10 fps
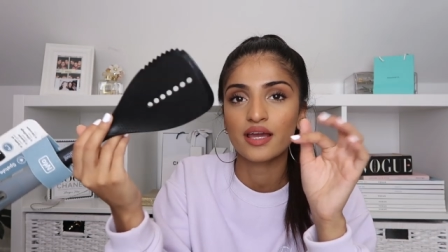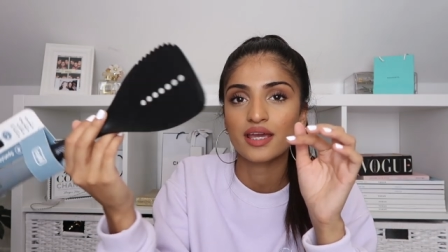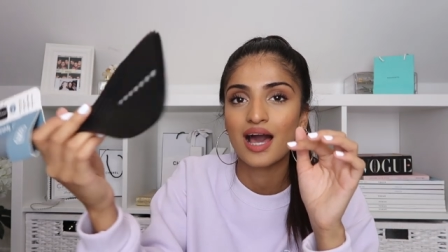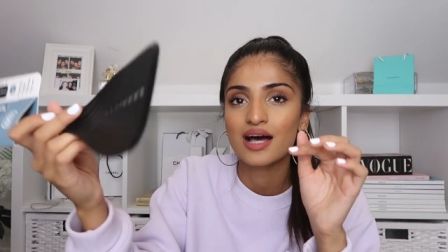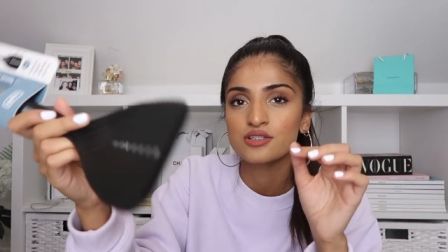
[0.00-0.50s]

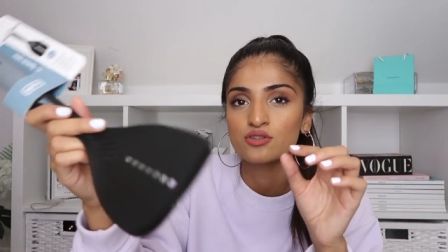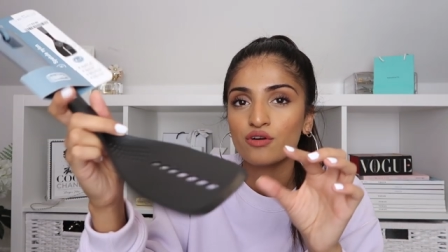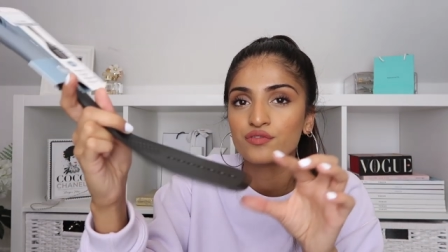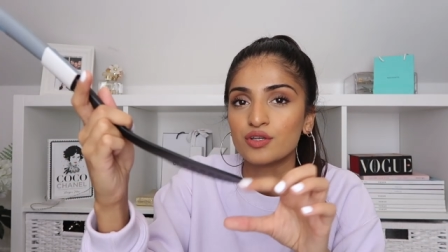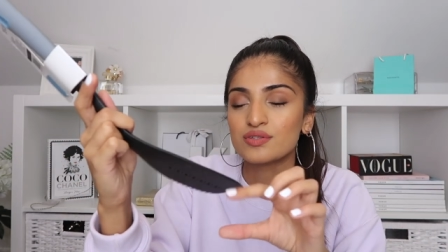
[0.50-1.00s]
Like, it has a
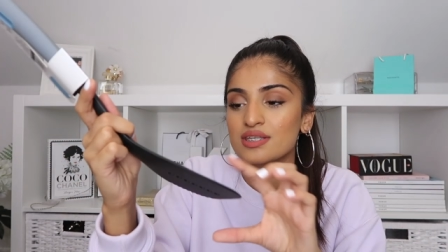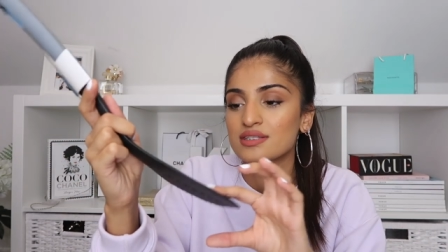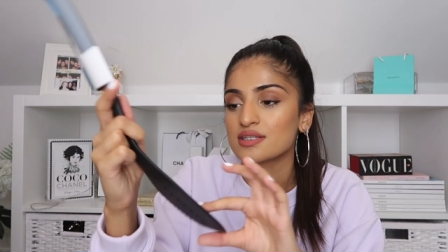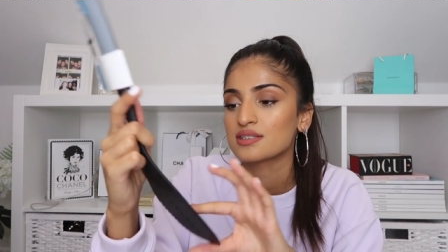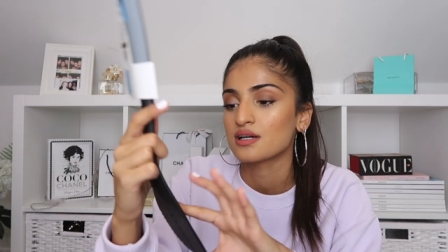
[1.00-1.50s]
lot of
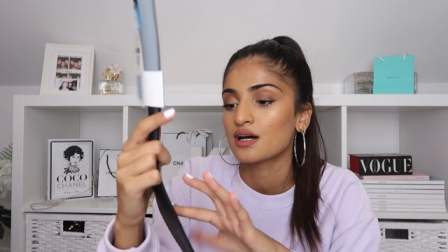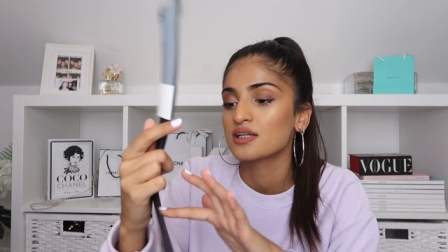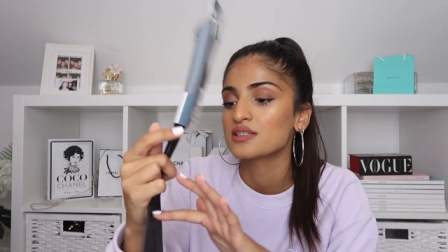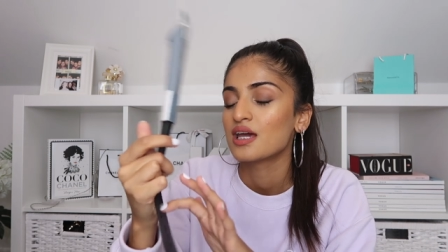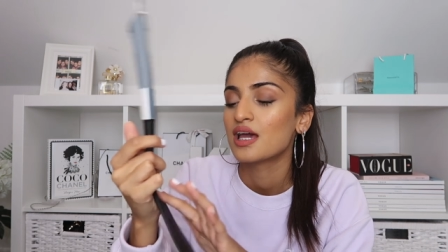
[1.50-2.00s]
uses, this
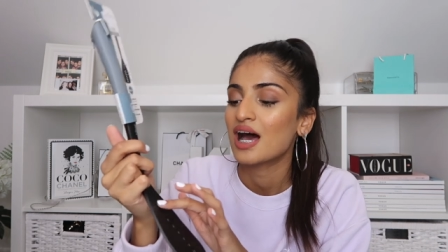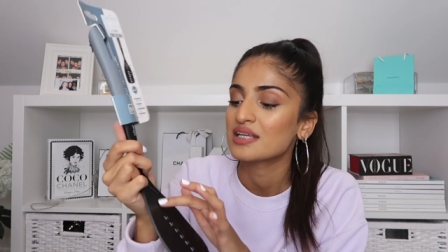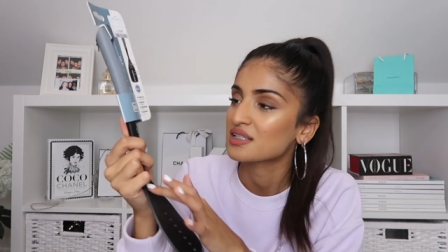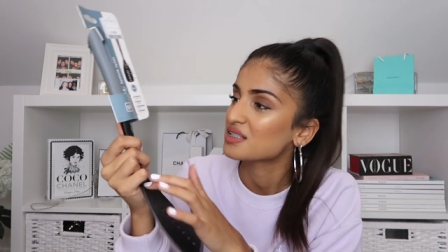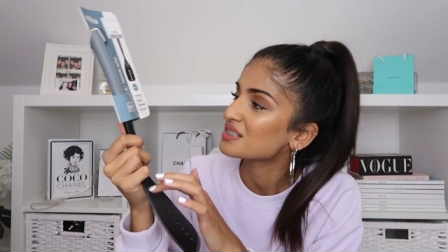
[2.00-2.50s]
does. It
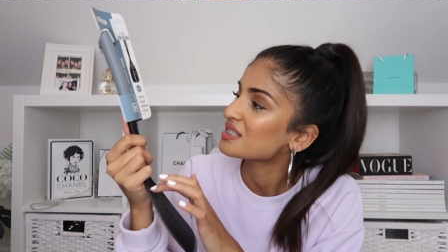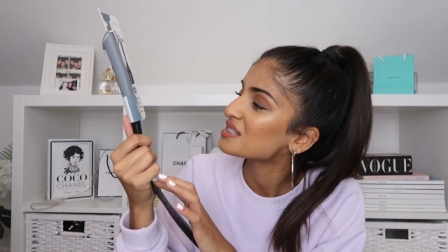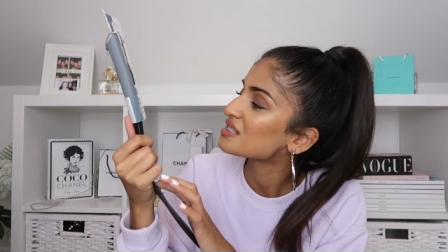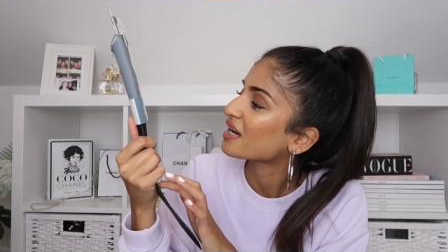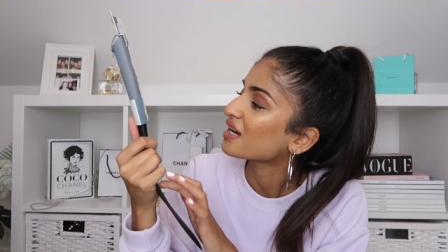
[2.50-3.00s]
has like a,
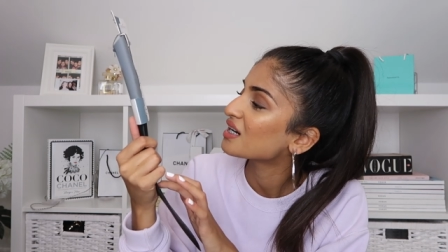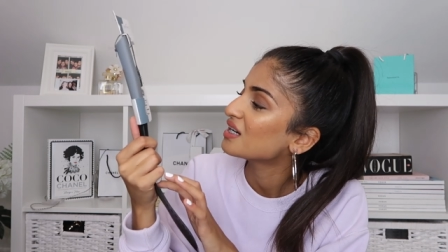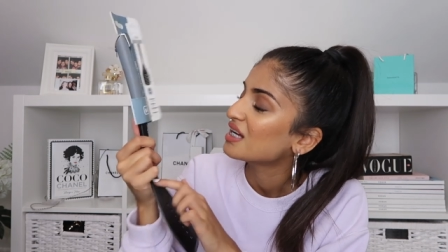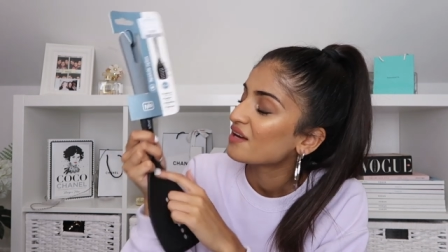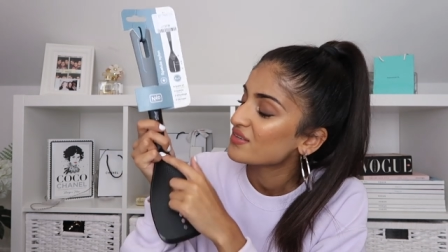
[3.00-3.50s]
this is like
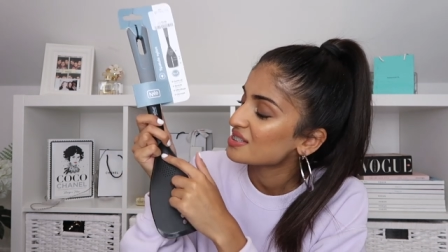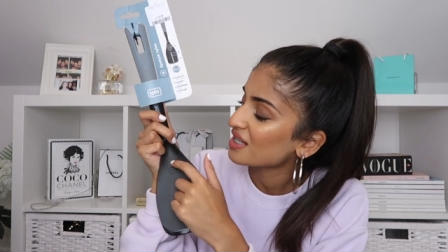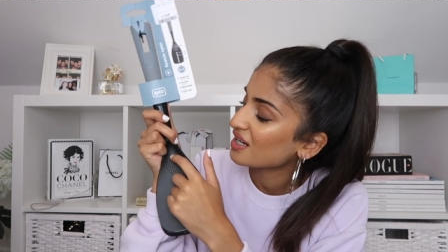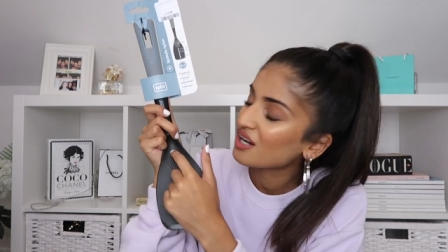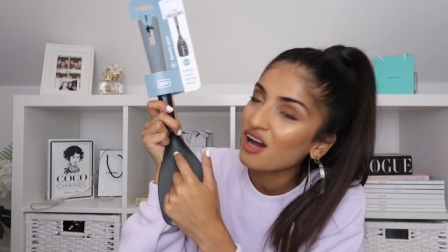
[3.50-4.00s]
a this
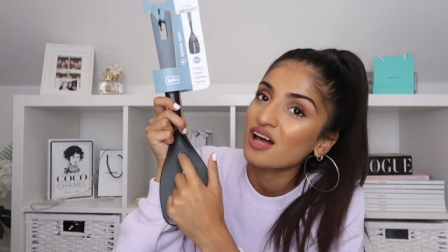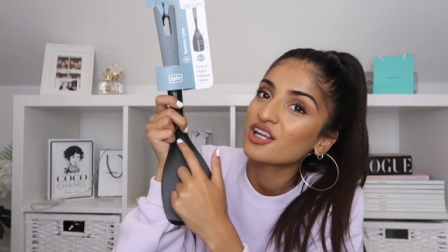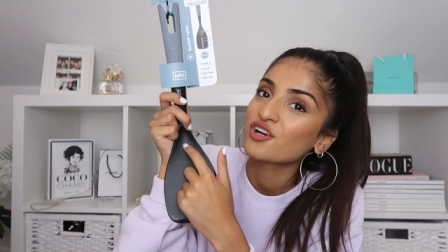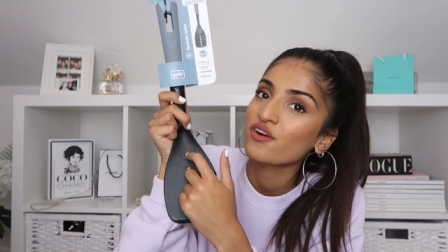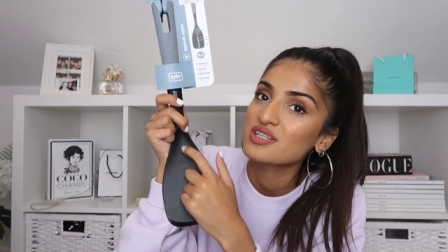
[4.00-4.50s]
is like a
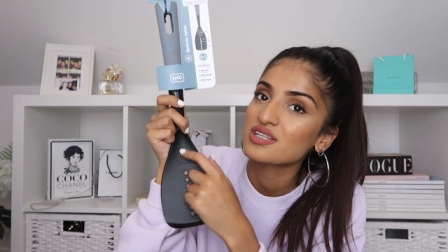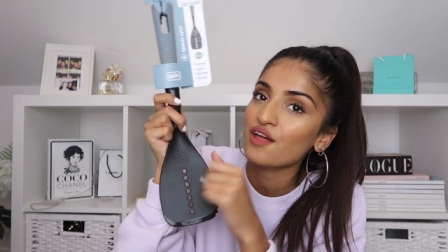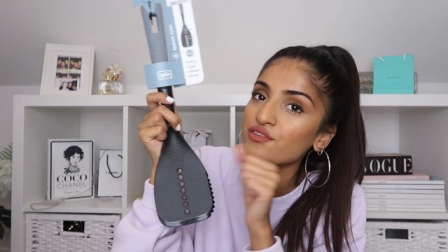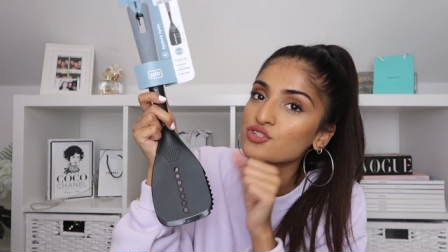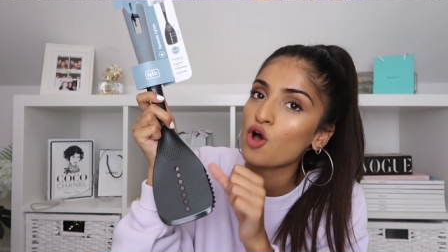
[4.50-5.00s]
garlic grater
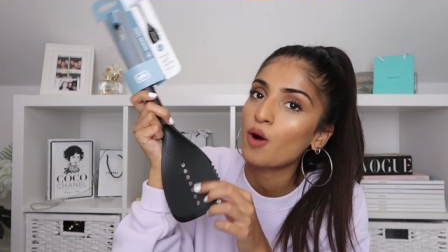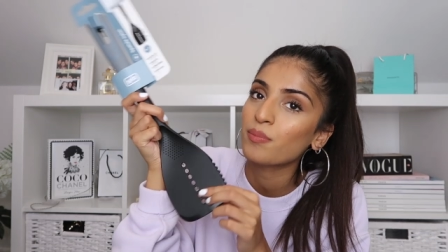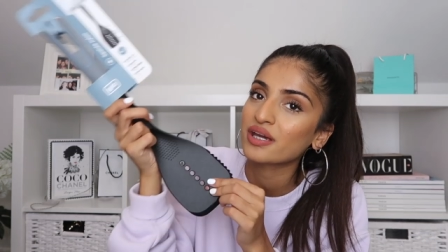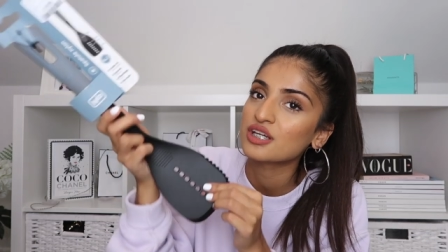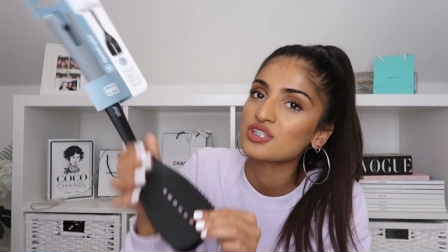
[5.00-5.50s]
at the
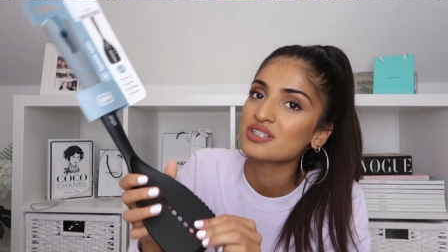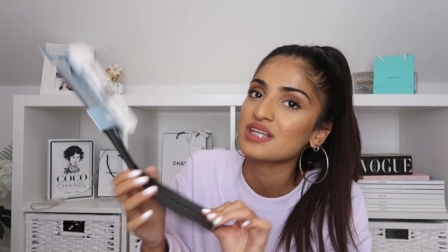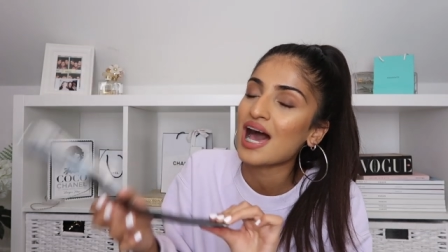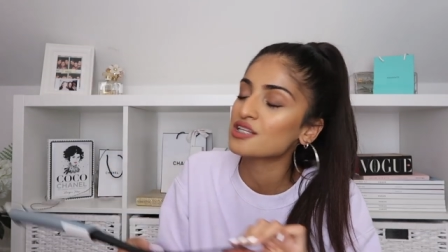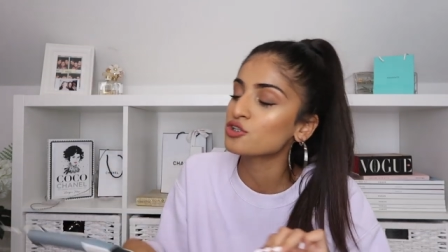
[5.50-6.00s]
top. Like, it just
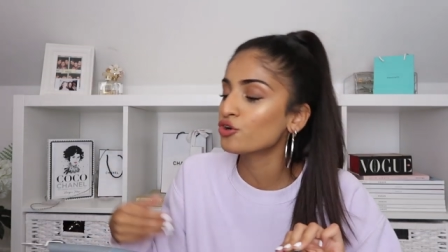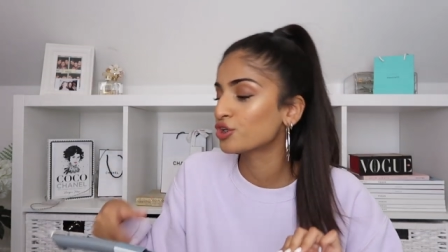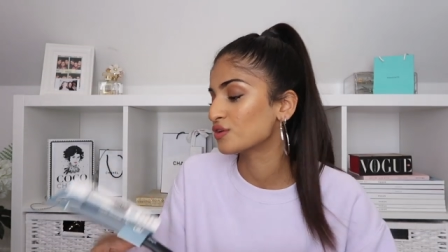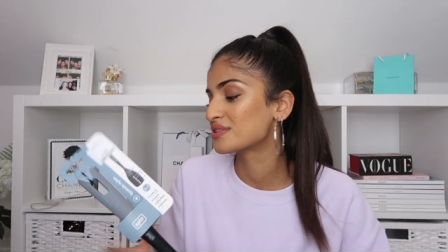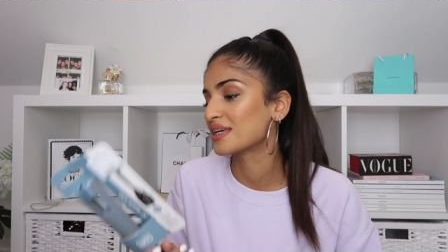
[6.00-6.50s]
has a lot
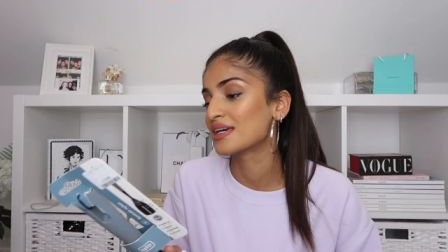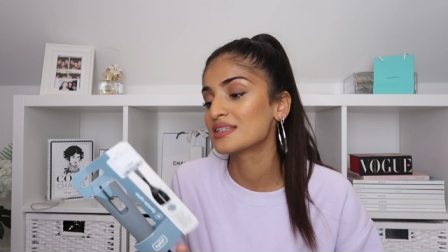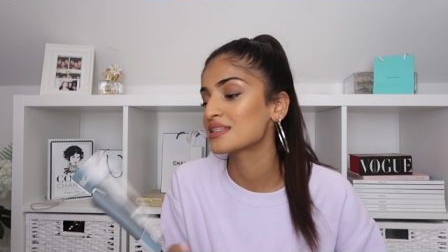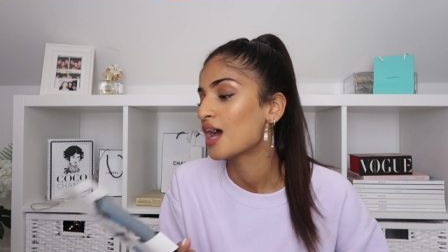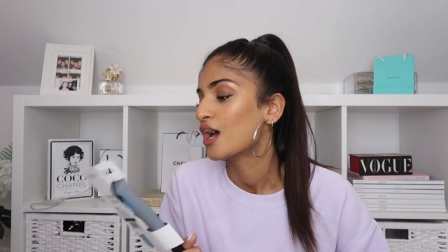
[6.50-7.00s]
of
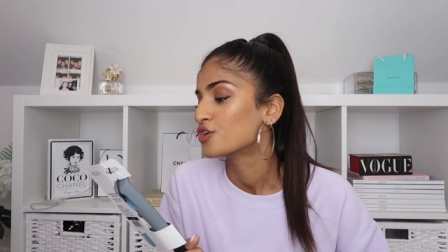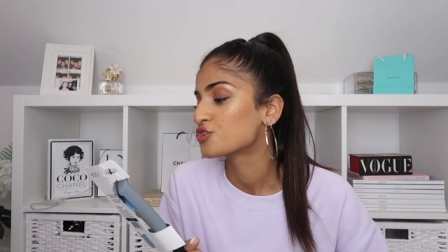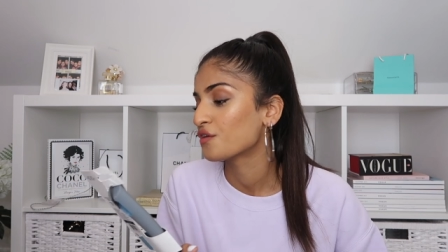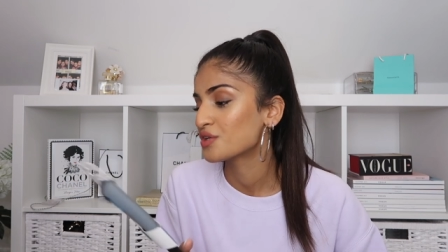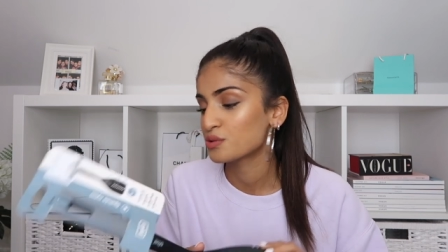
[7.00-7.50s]
uses.
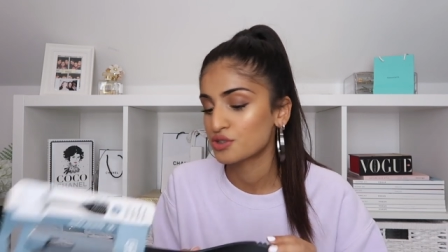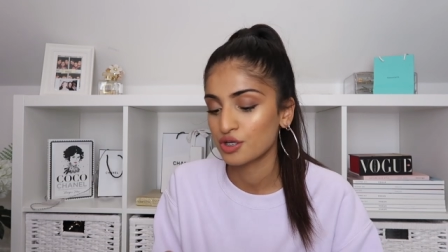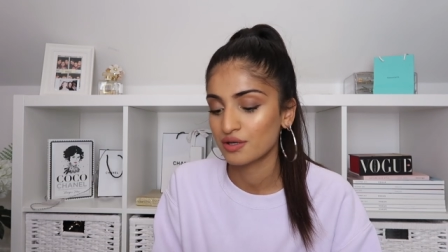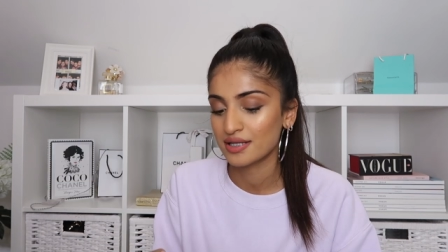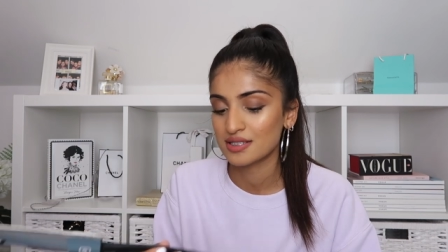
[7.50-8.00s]
So this was
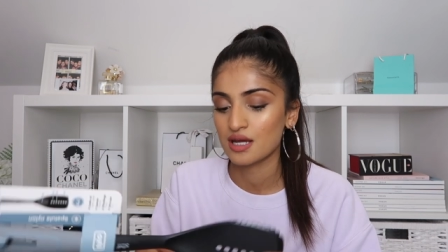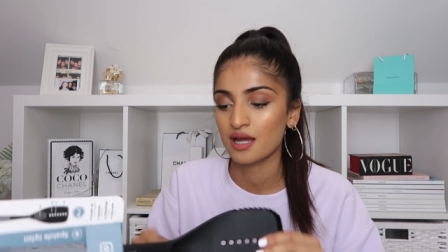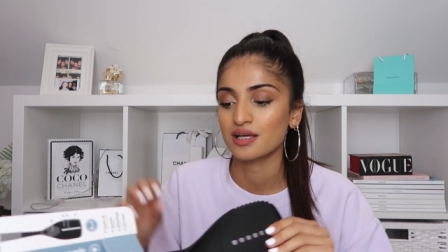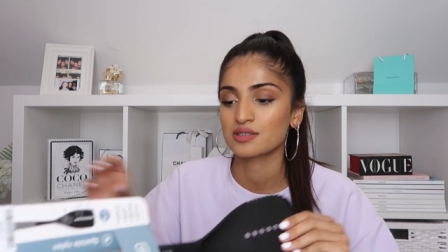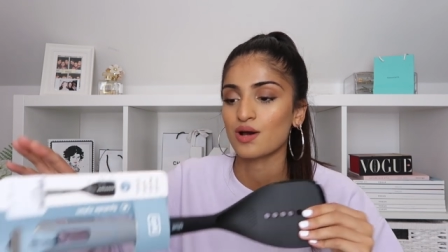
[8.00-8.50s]
two
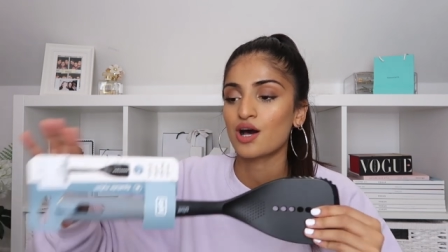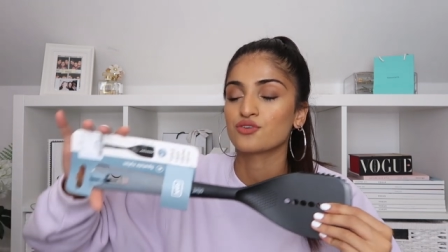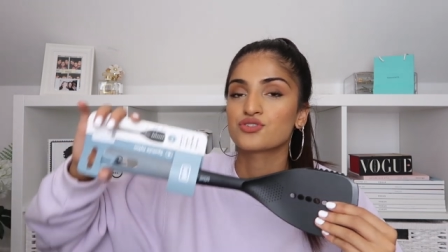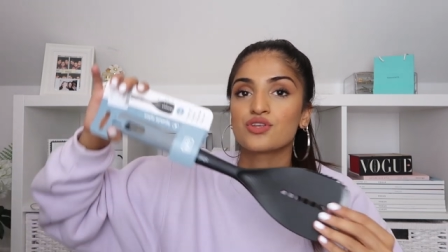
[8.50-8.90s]
ninety-nine as well.